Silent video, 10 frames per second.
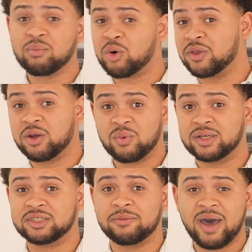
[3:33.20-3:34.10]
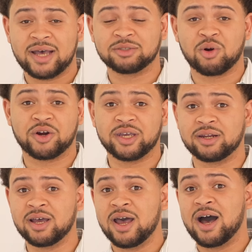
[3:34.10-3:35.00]
more than it was in the past market.
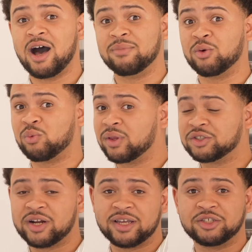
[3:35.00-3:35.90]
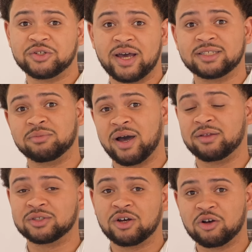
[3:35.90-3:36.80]
They're really trying to get you guys to buy
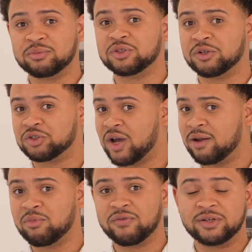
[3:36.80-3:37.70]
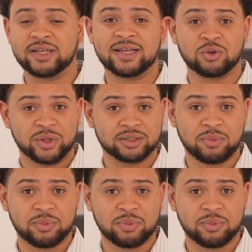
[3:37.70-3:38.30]
those homes, so they're trying to move as quick as